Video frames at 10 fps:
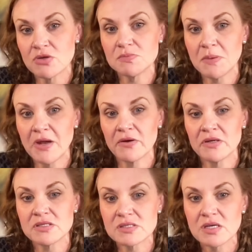those
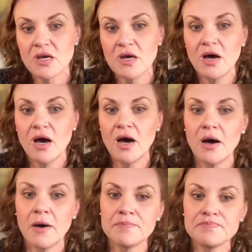parents.
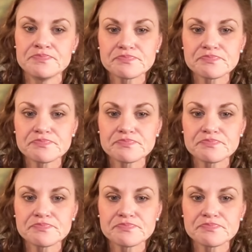And